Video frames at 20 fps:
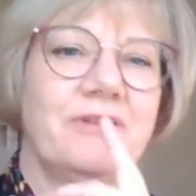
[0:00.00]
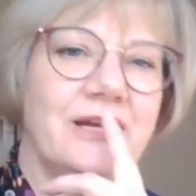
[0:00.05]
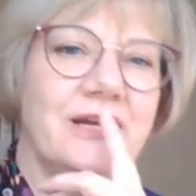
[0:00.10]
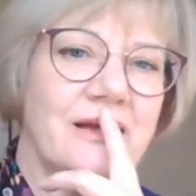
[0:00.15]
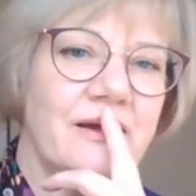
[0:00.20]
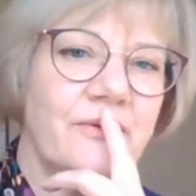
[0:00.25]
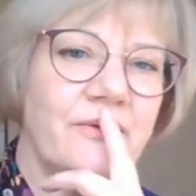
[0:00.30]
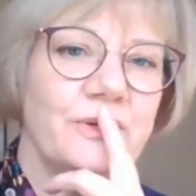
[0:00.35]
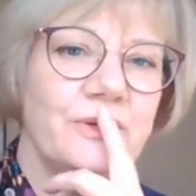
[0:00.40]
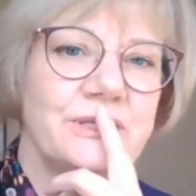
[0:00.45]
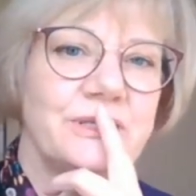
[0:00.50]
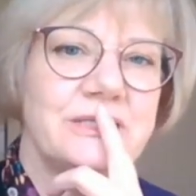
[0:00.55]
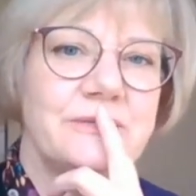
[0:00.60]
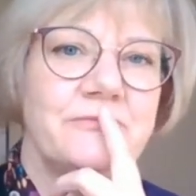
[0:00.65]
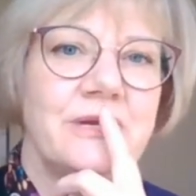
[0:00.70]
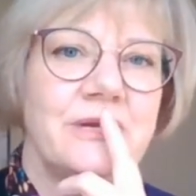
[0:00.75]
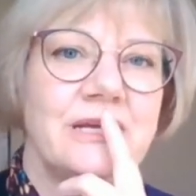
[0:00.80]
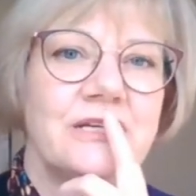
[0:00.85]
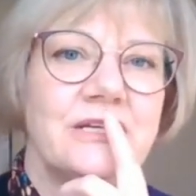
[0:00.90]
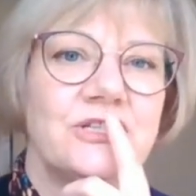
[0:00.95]
Now, I want to
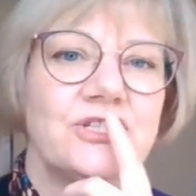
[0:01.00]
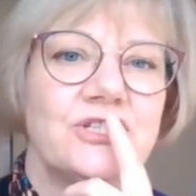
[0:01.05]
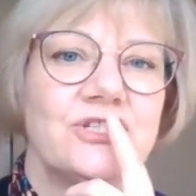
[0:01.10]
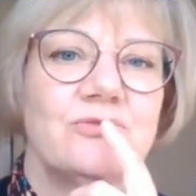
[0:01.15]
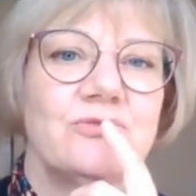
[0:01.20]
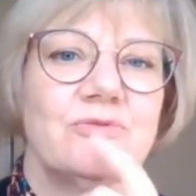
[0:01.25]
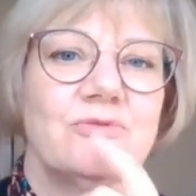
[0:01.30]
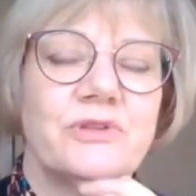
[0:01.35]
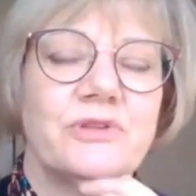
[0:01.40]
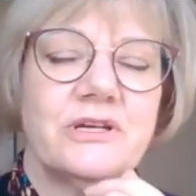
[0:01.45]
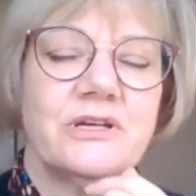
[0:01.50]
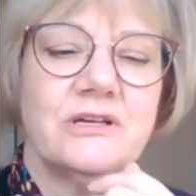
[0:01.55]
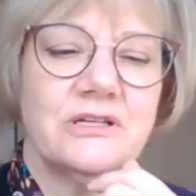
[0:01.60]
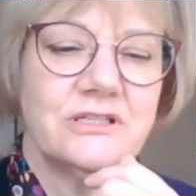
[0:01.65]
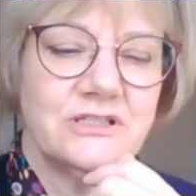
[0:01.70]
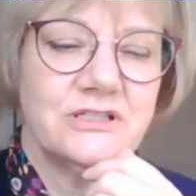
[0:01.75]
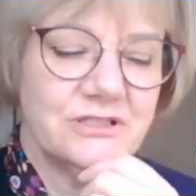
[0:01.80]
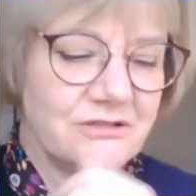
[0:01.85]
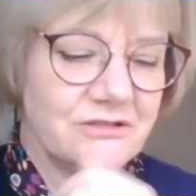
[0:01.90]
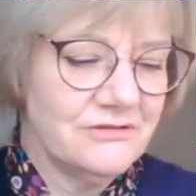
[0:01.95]
make sure that I
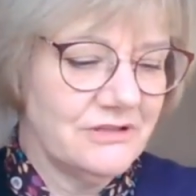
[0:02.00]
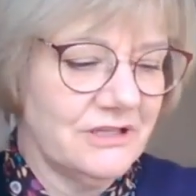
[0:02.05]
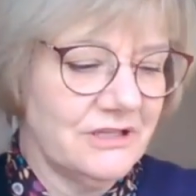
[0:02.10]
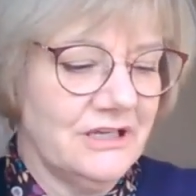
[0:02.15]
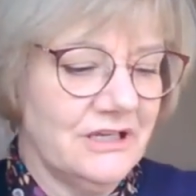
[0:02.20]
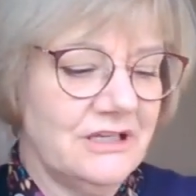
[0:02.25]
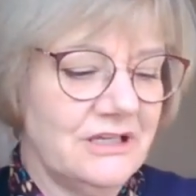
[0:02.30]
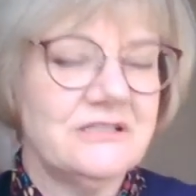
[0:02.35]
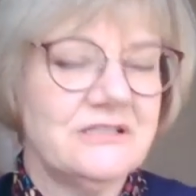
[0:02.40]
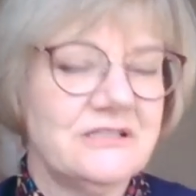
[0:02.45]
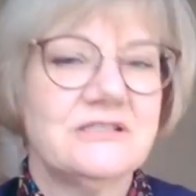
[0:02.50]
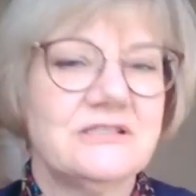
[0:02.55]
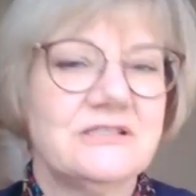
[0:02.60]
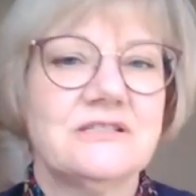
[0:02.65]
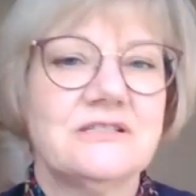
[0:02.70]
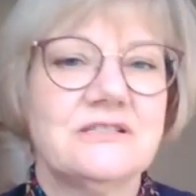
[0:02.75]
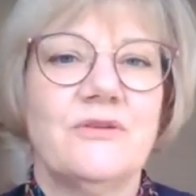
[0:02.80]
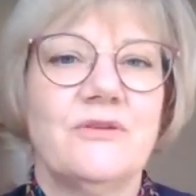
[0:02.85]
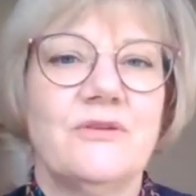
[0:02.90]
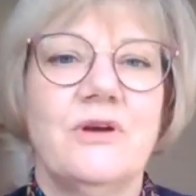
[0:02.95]
do this
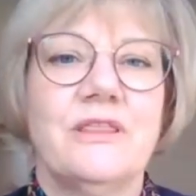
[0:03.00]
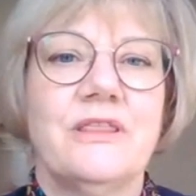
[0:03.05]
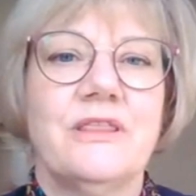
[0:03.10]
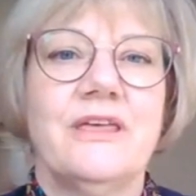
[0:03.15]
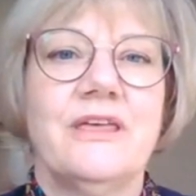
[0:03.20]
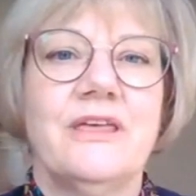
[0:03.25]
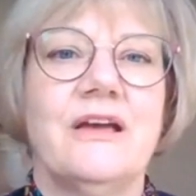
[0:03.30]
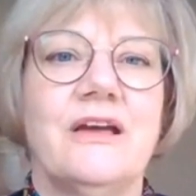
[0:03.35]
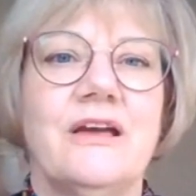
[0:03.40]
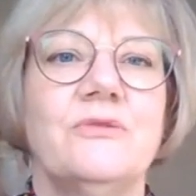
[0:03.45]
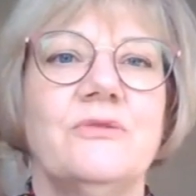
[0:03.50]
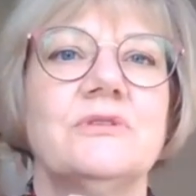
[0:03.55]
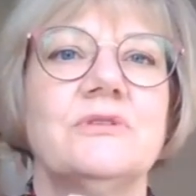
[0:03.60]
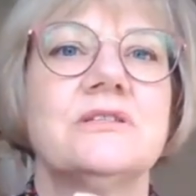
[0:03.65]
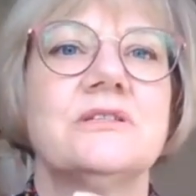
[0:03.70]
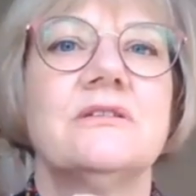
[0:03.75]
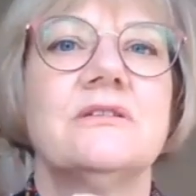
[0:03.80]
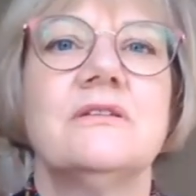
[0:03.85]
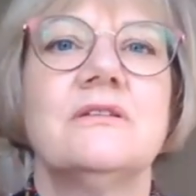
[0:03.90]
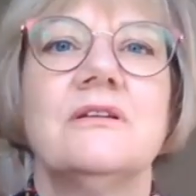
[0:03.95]
without
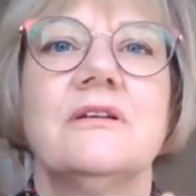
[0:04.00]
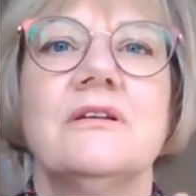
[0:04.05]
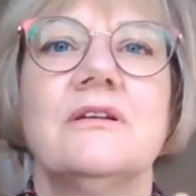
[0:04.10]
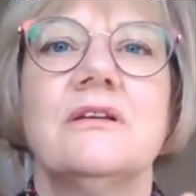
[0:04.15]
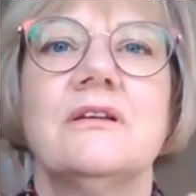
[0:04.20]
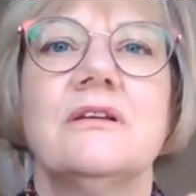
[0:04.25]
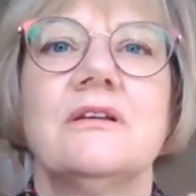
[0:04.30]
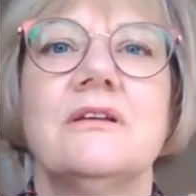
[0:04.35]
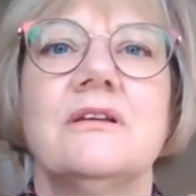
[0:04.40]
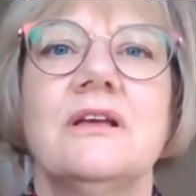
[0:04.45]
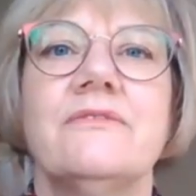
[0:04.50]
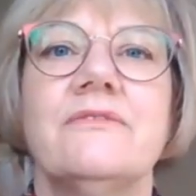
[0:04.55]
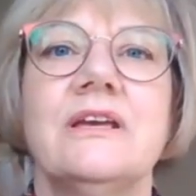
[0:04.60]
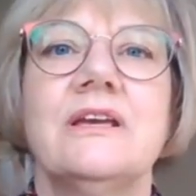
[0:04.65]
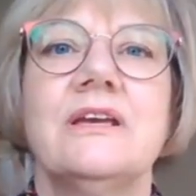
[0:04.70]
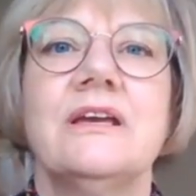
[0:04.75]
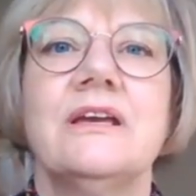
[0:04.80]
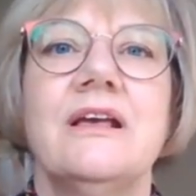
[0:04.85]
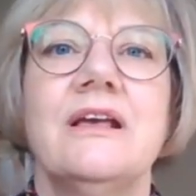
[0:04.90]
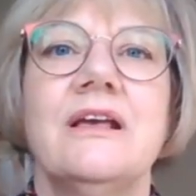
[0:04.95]
having
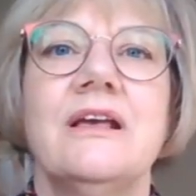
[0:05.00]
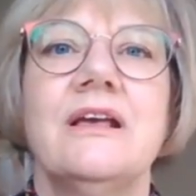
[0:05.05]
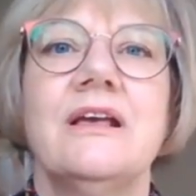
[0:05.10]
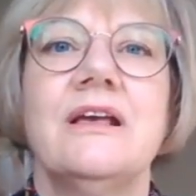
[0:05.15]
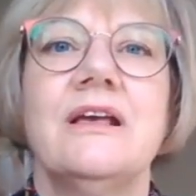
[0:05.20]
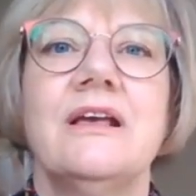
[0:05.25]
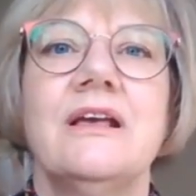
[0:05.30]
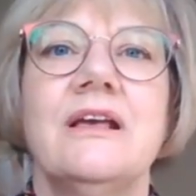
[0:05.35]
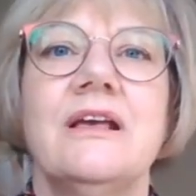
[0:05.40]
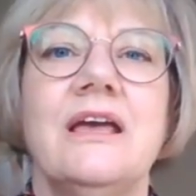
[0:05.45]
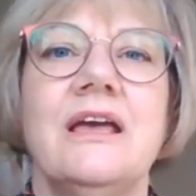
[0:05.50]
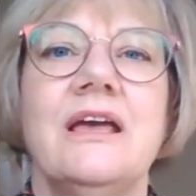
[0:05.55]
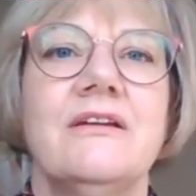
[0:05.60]
an echo.